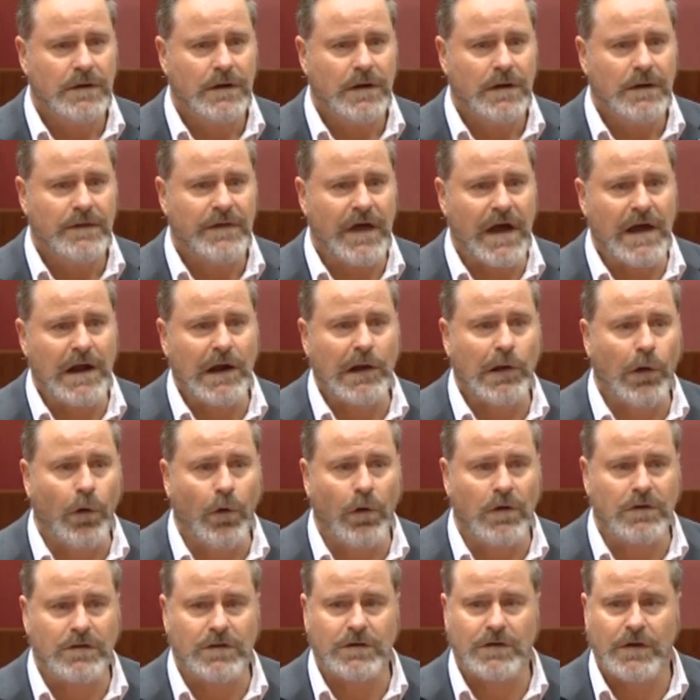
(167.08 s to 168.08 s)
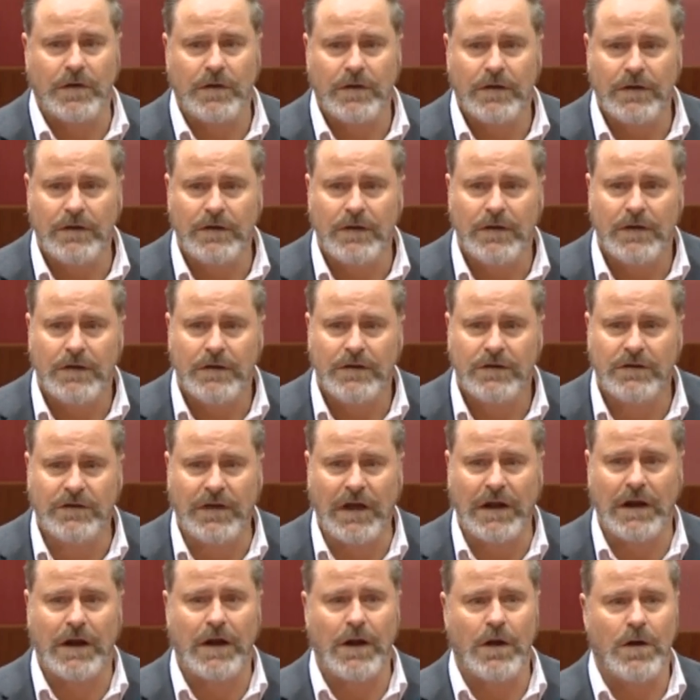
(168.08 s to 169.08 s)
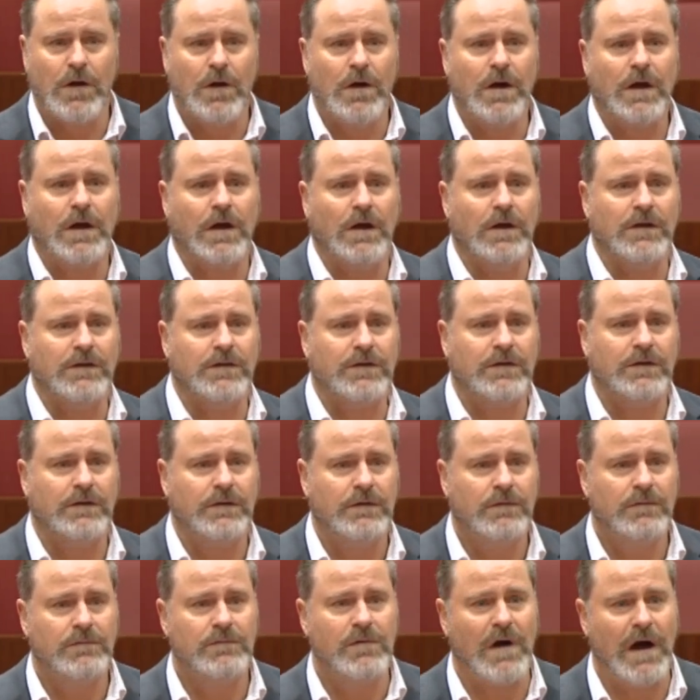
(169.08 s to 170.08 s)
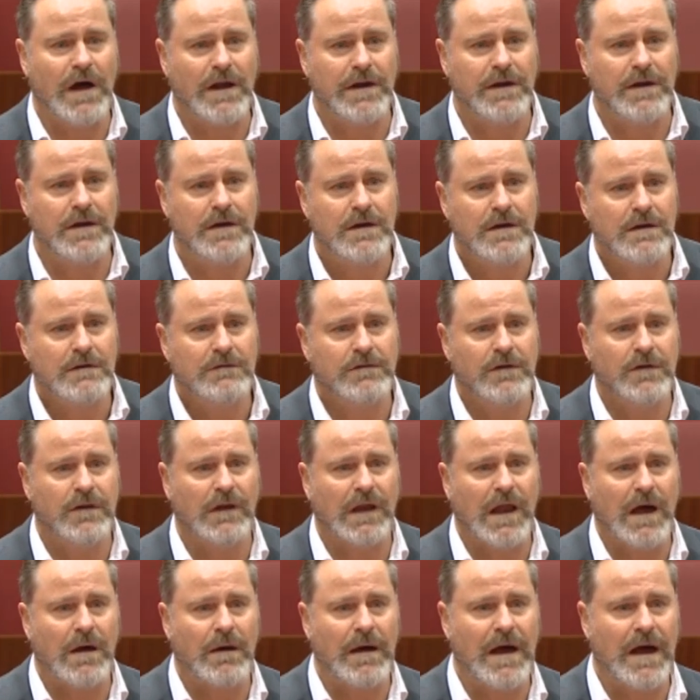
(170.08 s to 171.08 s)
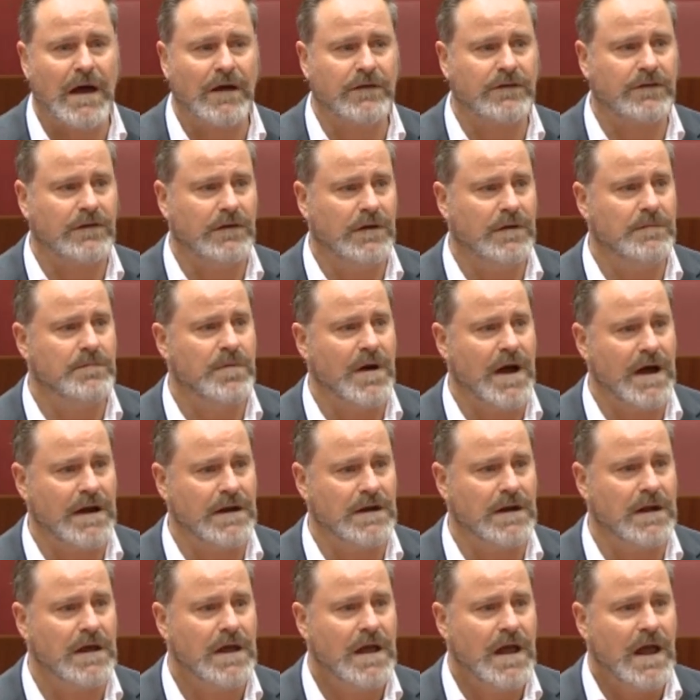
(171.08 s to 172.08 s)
they launched Senator Urquhart's run for the lower house in Braddon.